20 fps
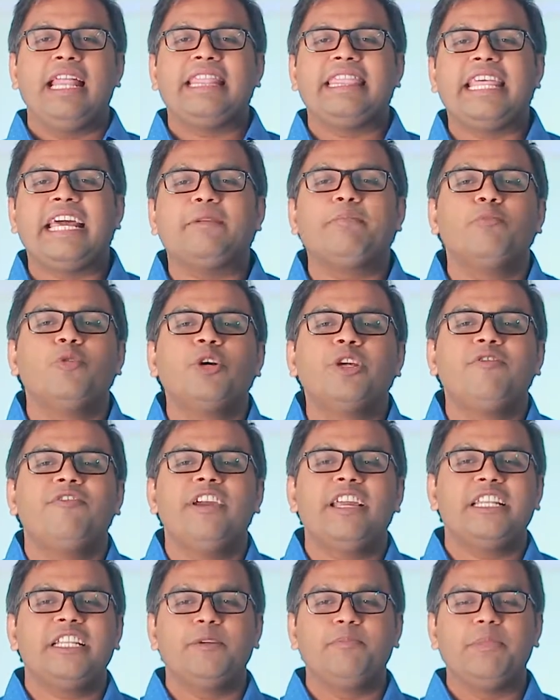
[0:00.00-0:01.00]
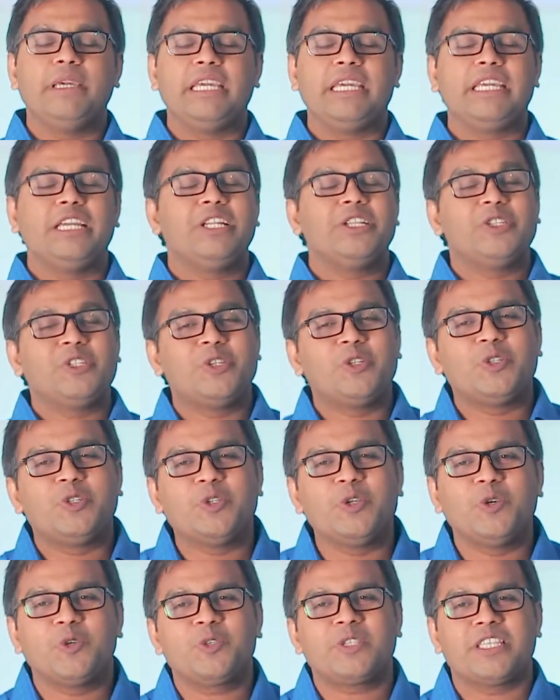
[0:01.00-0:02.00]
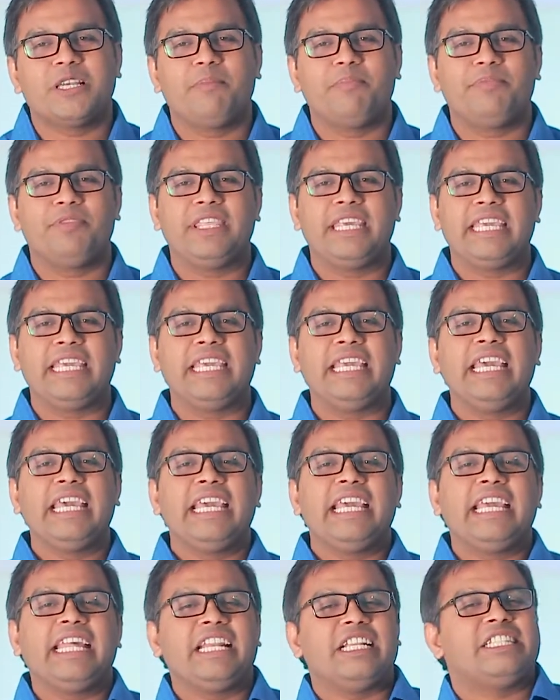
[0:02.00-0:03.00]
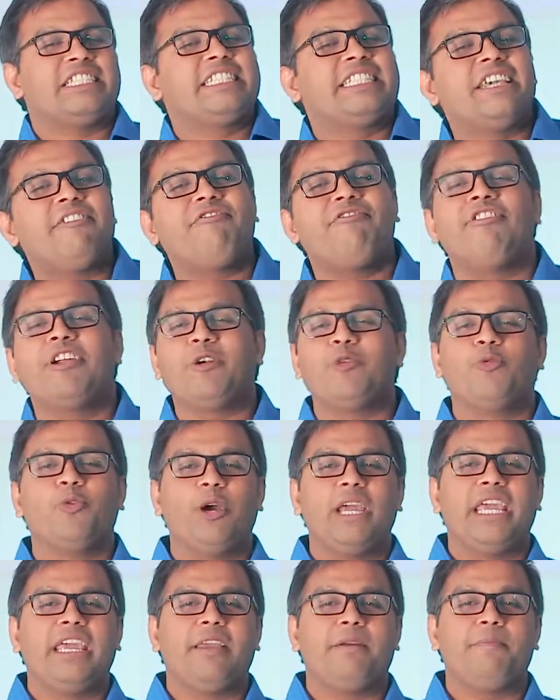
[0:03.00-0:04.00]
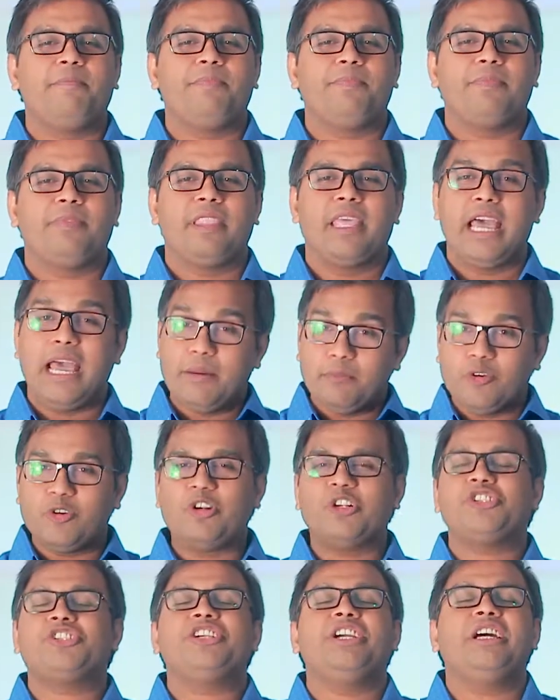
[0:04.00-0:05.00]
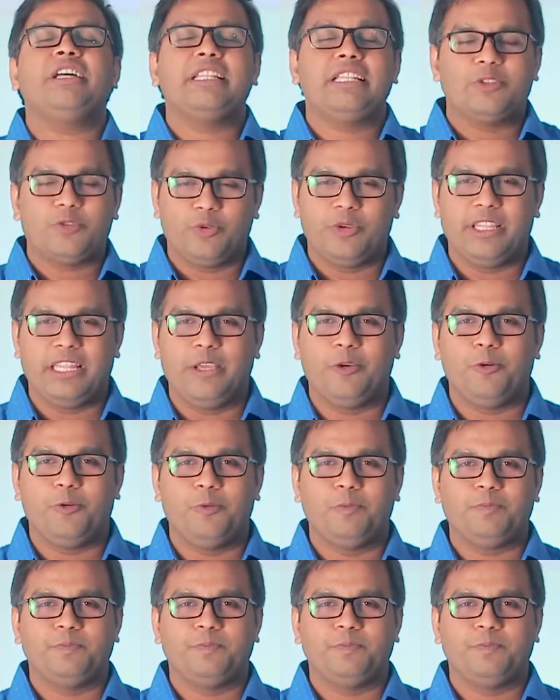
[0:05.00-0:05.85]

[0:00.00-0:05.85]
that motivated me to do something in a different way. I'm gonna share this with you.